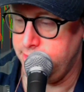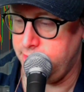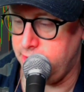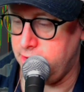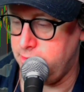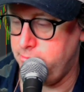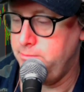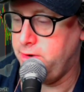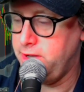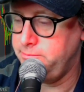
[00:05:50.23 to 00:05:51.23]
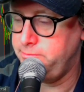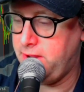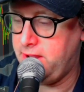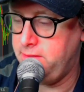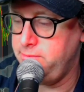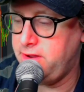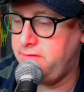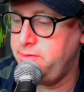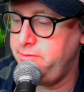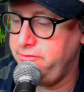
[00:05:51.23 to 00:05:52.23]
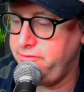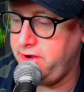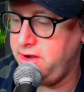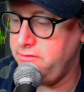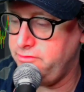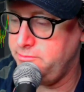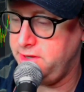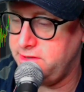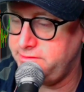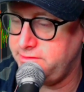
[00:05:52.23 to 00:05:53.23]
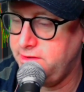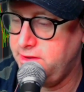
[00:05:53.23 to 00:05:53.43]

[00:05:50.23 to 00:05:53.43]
But I've been being very careful because,